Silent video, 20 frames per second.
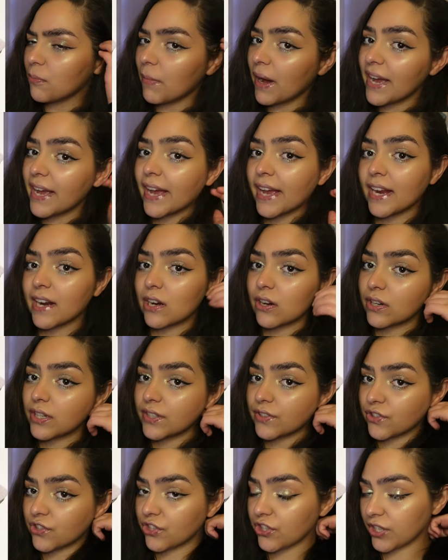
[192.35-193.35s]
My hair
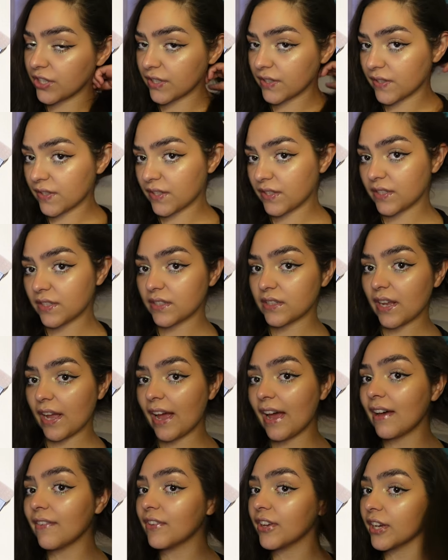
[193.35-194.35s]
is just
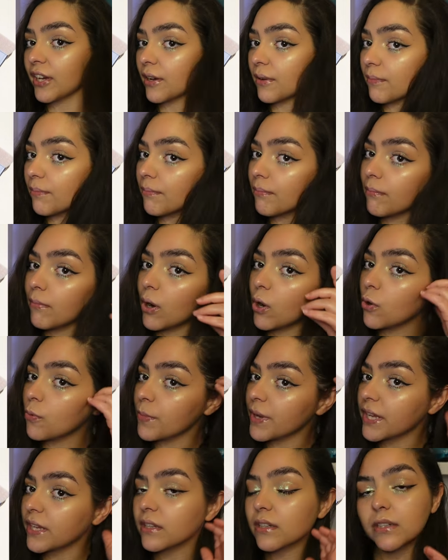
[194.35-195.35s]
having a
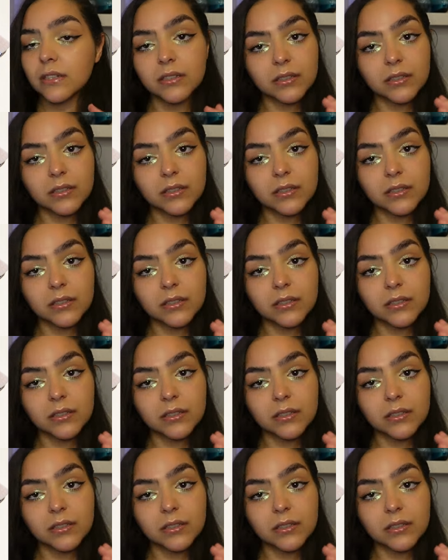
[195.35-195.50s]
moment.